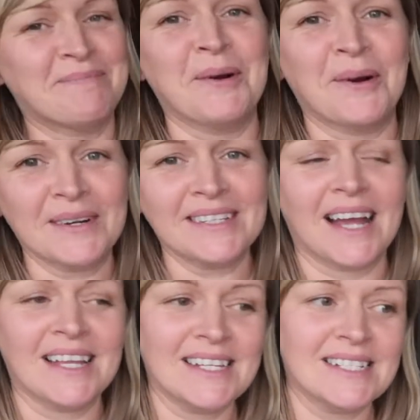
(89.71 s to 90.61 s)
but
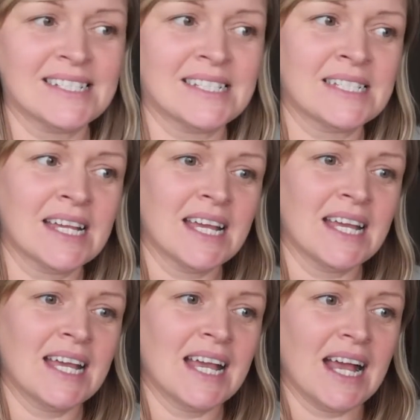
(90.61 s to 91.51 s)
yeah, he's
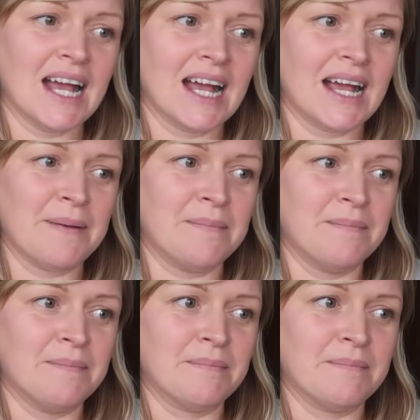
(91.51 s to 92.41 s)

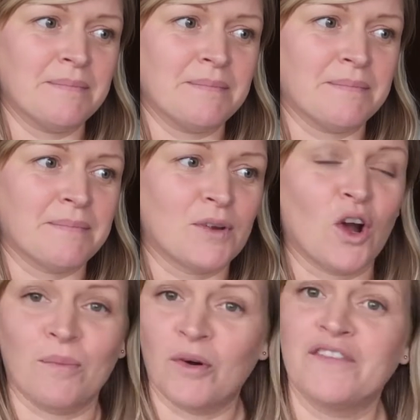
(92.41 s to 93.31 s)

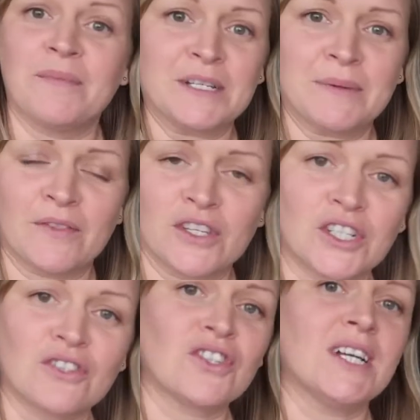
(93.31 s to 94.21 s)
got more information about the
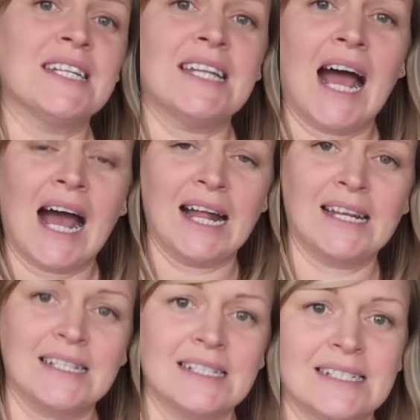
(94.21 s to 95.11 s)
children,
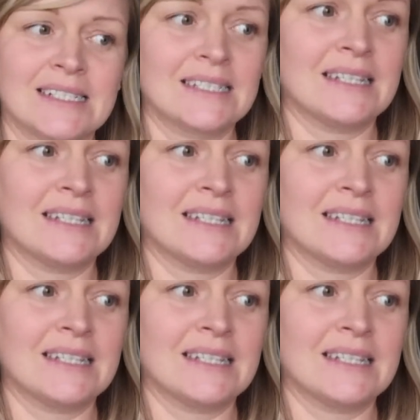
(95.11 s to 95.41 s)
and